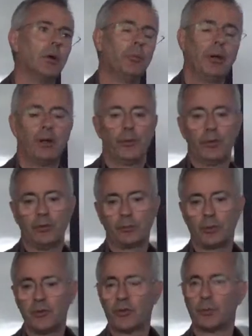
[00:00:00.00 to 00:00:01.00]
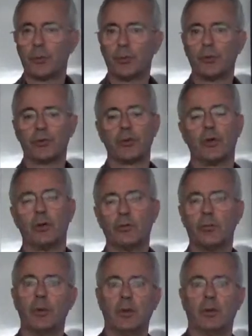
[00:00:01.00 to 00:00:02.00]
about these principles of
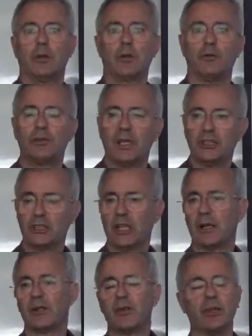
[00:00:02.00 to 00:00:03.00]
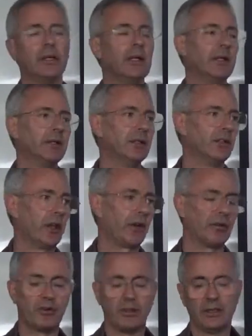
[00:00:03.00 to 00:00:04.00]
confidentiality,
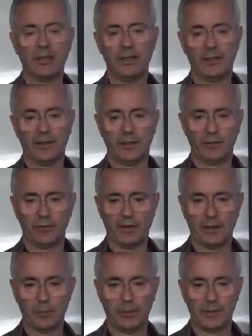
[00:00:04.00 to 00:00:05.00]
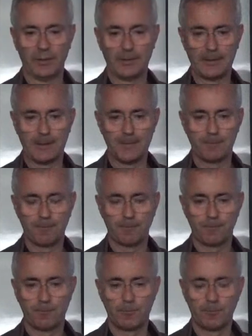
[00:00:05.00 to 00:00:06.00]
integrity, and availability.
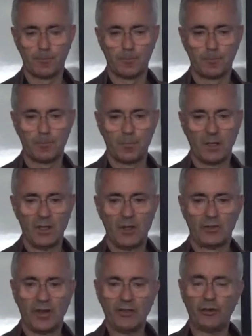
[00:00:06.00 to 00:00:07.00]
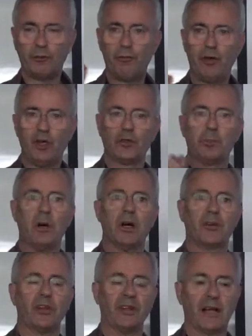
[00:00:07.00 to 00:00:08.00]
So that's the first
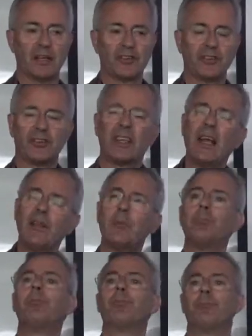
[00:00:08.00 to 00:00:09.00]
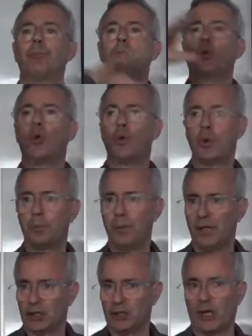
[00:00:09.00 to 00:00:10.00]
part of the analysis, to get the broader
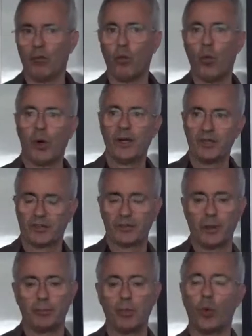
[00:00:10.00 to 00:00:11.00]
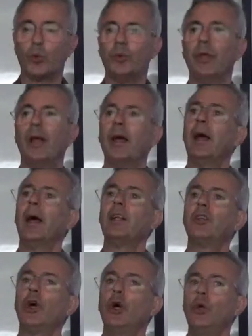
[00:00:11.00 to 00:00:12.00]
picture of why it's so important and
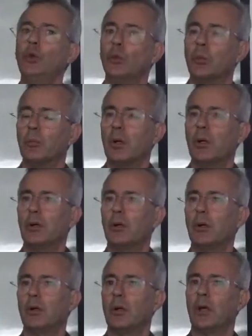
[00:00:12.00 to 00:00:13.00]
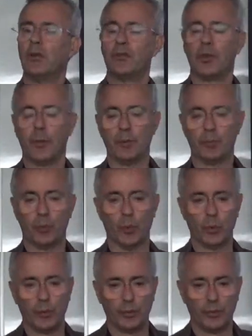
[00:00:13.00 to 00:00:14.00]
to whom it's so important.